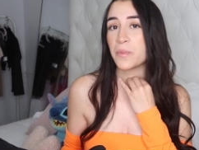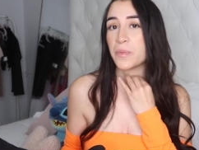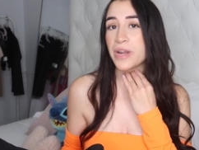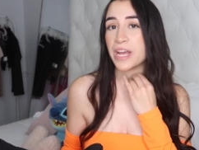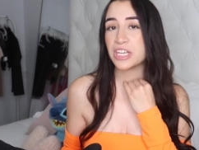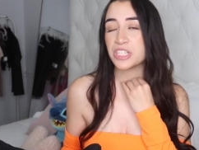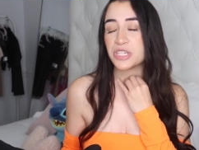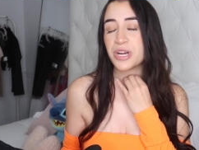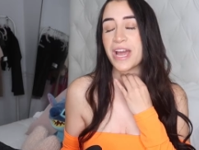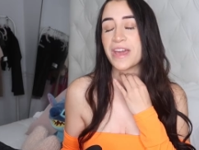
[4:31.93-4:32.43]
When
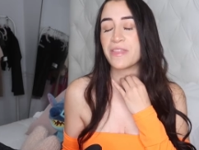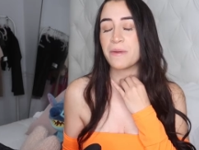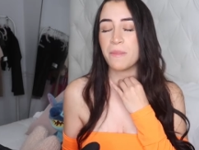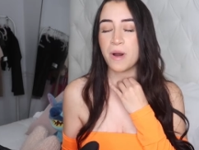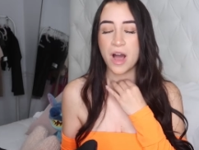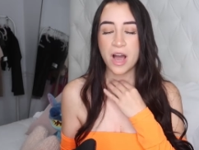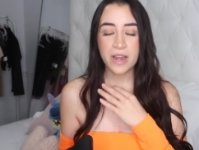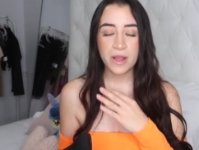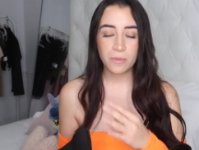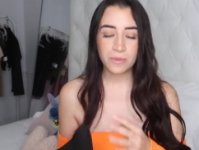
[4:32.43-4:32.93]
I tried them
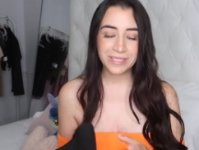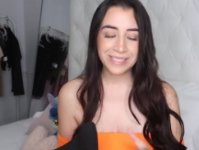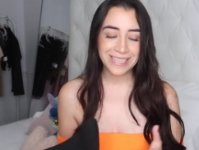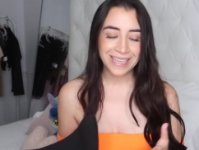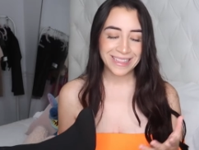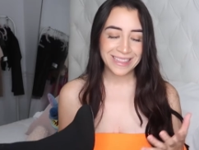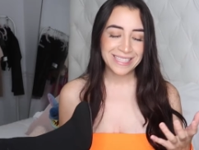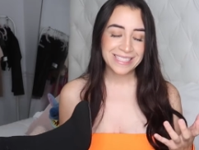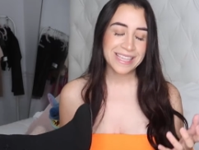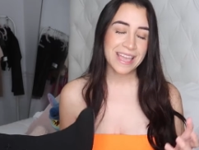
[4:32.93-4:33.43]
on, I was
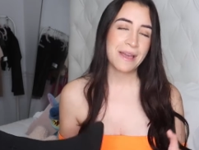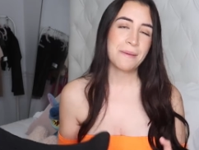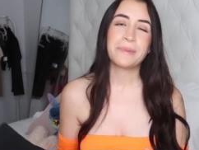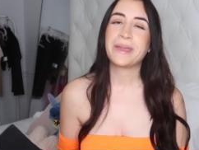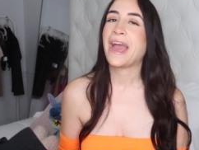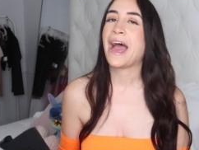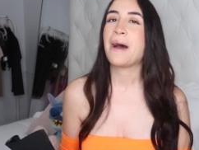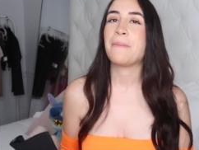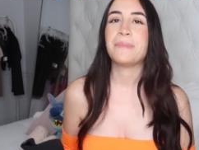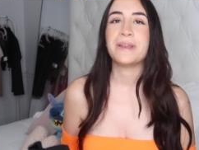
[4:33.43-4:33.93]
like, this can't be
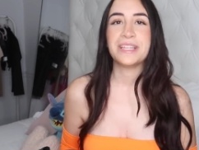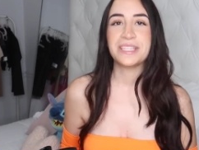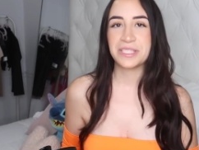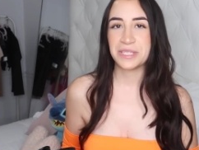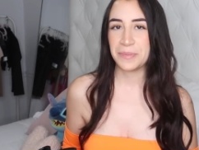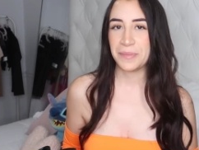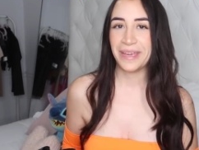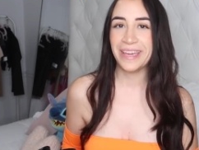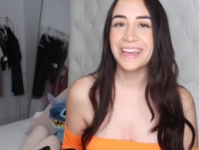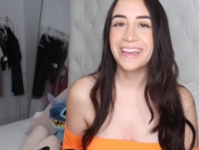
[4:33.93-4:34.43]
happening
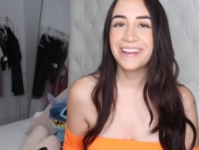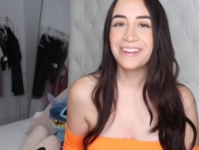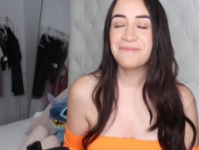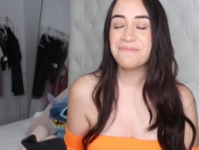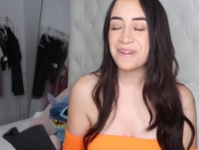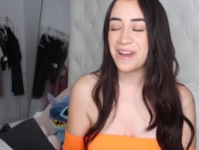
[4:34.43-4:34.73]
to me.